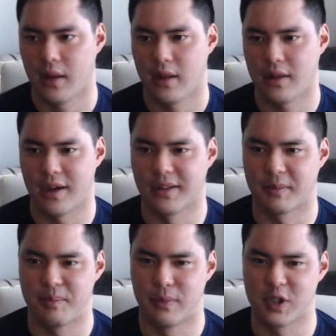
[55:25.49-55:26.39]
Yeah,
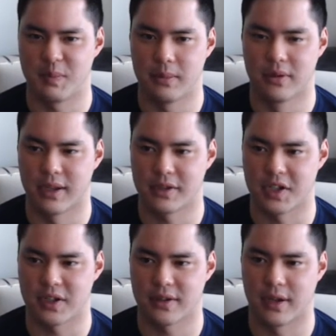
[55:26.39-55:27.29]
like most people like
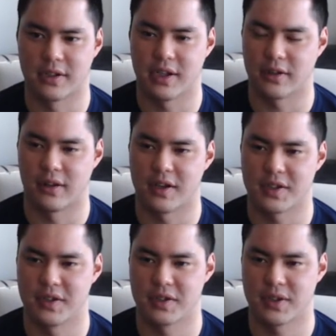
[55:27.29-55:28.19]
just can't take
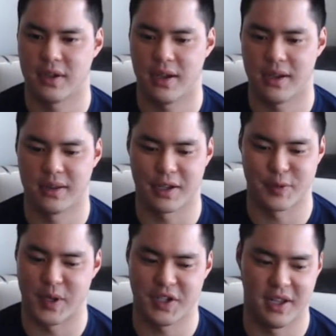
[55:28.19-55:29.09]
losses, and like
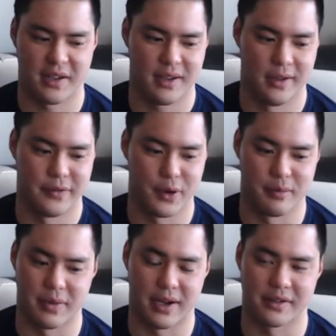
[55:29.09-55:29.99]
especially like if you're
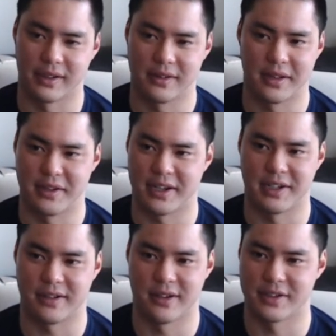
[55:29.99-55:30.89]
in biotech, like you can't
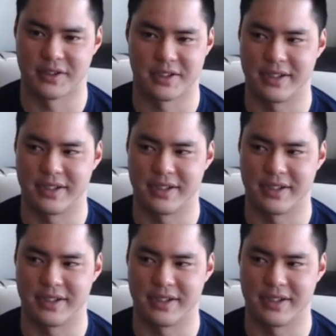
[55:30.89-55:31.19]
take losses.